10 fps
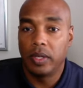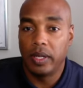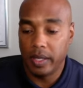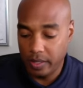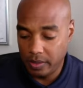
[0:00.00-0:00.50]

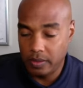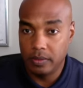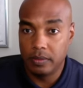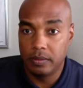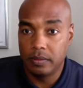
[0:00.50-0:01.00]
Okay.
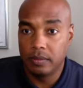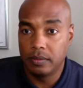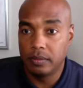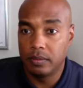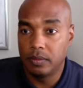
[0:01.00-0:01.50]

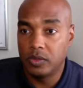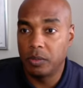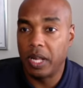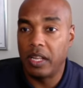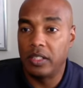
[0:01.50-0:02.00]

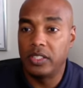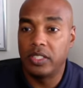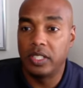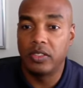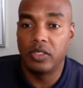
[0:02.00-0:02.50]
Some kind of
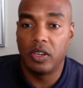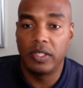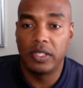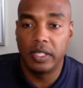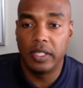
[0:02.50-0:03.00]
logistics
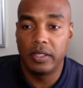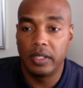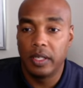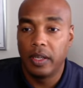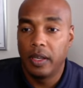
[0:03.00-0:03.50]
services.
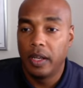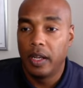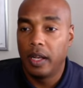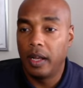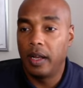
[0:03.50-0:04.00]

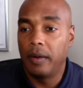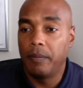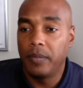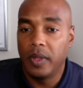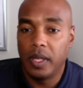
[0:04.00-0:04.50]
Uh,
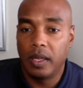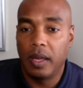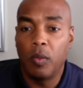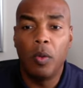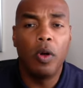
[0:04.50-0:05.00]

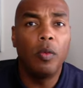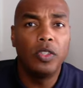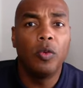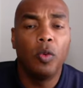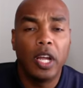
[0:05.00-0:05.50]
and what, what we'll
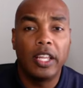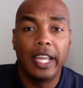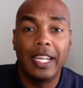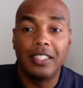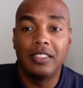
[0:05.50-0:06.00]
do, we're going to
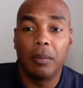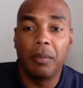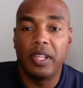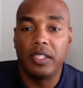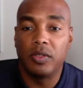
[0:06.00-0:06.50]
get into some
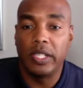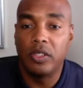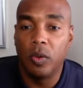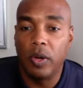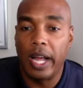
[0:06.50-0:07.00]
of these, right?
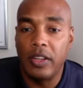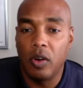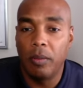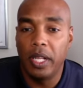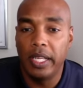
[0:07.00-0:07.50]
So we'll, I
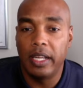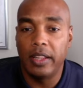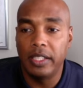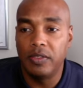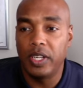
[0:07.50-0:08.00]
normally, on
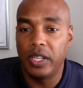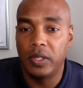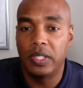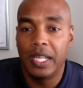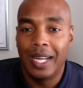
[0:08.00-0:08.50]
these
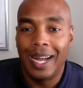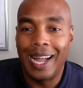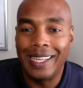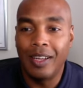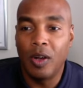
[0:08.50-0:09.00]
videos,
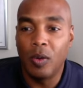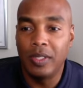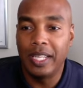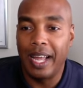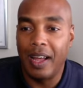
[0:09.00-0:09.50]
I go
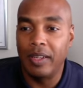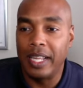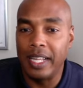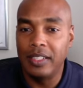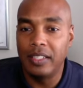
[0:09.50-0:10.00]
down
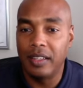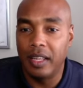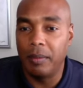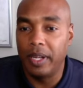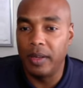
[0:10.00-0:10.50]
into
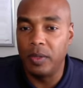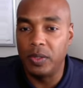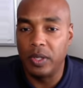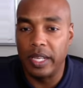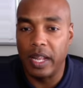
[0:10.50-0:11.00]
them and we
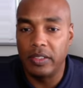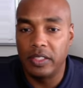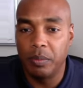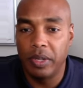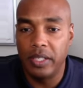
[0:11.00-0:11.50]
do an analysis.
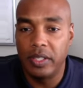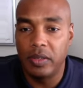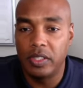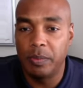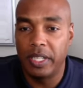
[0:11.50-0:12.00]
Blood
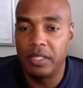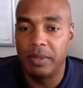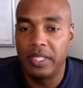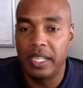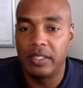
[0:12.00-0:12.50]
donor
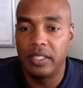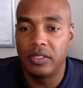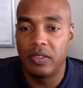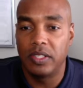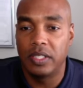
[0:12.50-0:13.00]
specimen testing
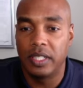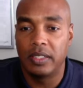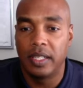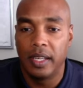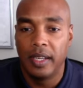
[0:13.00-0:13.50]
services,